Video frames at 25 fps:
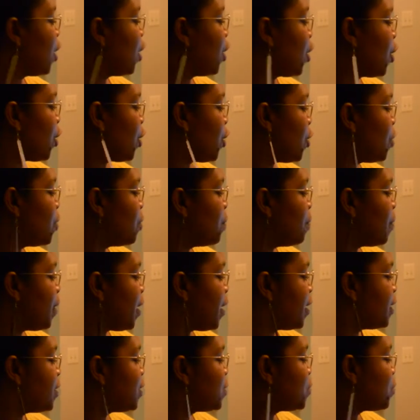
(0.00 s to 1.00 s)
learn
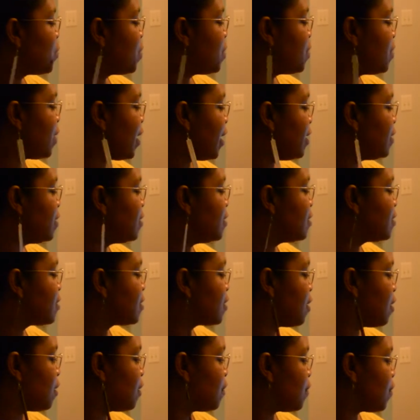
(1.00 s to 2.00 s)
best when they
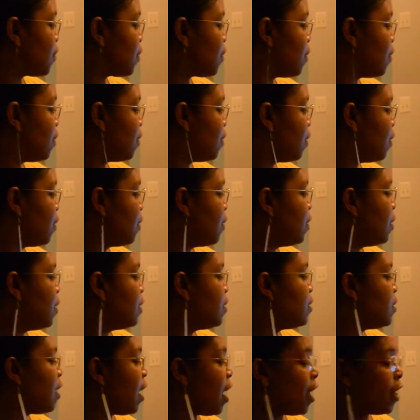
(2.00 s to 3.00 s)
discover
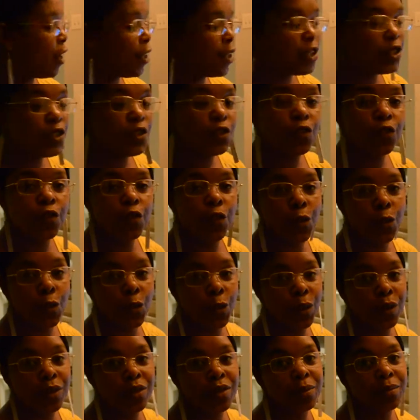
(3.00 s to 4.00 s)
knowledge
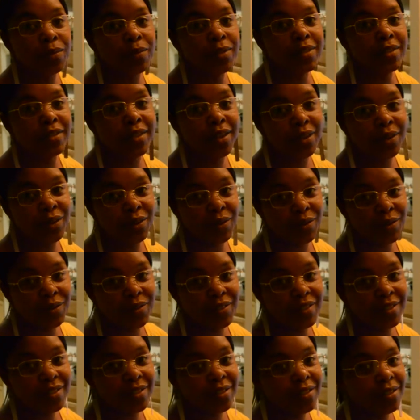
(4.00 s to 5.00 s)
for
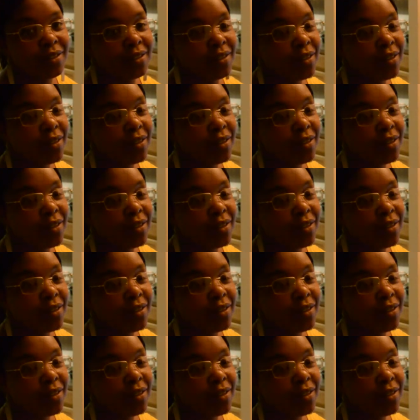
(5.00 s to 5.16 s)
themselves.